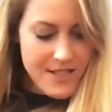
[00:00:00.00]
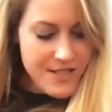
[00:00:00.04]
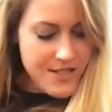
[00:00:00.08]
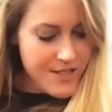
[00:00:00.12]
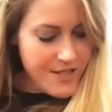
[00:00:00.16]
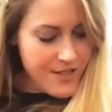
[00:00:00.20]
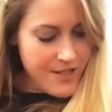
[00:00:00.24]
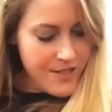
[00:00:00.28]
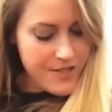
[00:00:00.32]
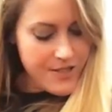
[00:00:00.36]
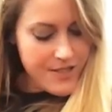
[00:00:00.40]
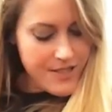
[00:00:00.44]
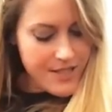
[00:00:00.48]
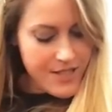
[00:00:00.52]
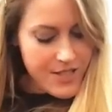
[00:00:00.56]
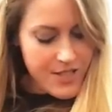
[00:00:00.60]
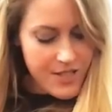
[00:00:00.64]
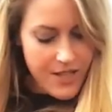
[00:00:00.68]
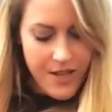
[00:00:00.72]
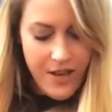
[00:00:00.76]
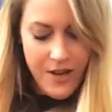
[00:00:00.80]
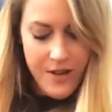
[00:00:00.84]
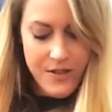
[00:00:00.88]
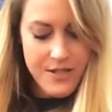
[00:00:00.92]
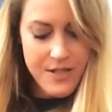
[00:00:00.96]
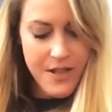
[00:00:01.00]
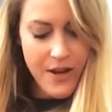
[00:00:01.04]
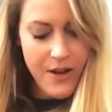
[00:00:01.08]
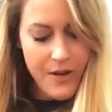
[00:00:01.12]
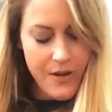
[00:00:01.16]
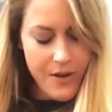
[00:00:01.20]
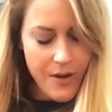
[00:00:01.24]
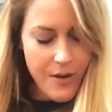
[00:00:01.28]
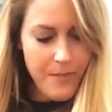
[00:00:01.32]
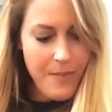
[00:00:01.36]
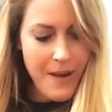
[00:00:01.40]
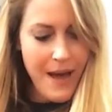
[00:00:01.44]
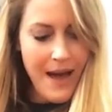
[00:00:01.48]
She usually she goes all
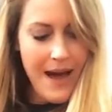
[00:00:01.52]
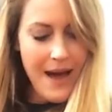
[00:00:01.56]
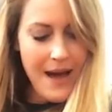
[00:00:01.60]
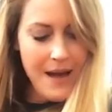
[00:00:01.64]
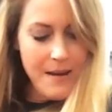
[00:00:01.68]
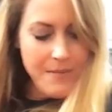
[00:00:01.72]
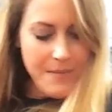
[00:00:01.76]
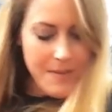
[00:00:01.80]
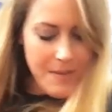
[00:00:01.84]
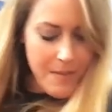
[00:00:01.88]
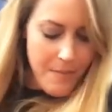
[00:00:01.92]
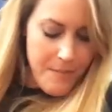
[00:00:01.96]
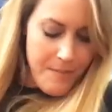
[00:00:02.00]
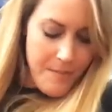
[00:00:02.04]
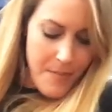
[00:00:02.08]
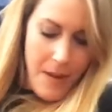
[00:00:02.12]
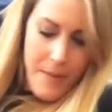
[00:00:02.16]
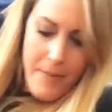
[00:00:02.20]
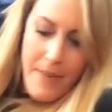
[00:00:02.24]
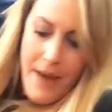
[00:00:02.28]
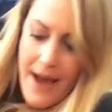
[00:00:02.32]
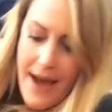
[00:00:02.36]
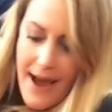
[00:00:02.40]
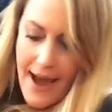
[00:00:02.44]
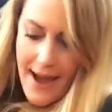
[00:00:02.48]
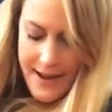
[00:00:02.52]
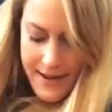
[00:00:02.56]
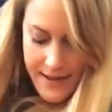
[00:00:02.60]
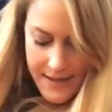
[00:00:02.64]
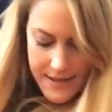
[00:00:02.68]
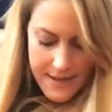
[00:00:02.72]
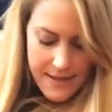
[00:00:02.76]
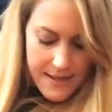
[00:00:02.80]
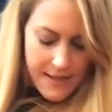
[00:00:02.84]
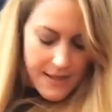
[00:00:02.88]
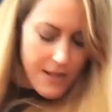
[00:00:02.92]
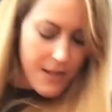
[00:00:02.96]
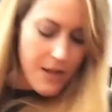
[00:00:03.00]
behind me, my back.
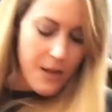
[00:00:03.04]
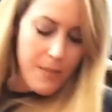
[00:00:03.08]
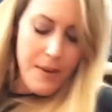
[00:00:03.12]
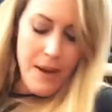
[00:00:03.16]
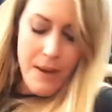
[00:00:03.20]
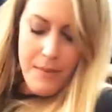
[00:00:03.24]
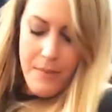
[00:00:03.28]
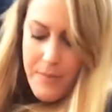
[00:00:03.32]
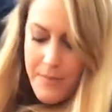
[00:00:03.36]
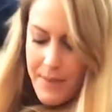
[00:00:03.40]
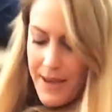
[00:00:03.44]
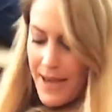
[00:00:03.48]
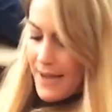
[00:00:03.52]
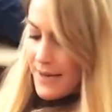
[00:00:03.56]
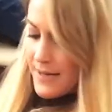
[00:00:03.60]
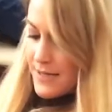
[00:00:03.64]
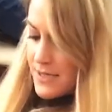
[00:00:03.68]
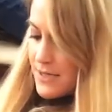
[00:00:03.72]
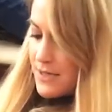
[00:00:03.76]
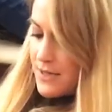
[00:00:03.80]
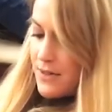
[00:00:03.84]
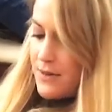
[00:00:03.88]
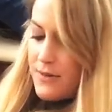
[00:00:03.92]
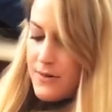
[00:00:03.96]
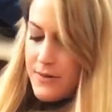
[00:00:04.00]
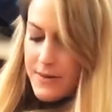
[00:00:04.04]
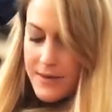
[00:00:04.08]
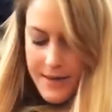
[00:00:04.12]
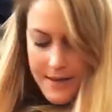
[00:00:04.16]
Can you get behind my back too?